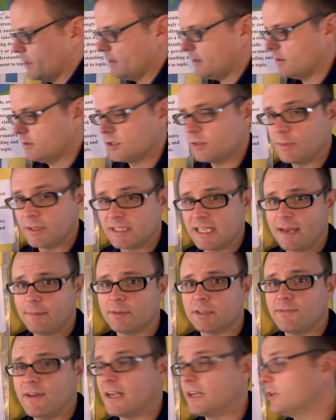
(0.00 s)
There's some
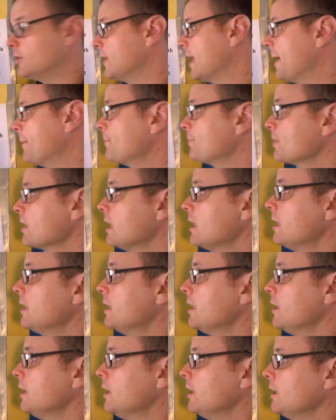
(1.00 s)
examples of how to do that.
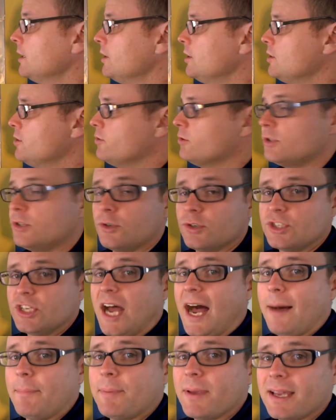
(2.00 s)
Use your
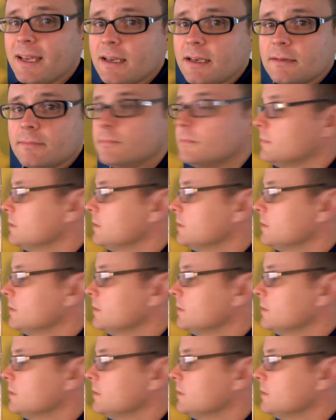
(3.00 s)
topic,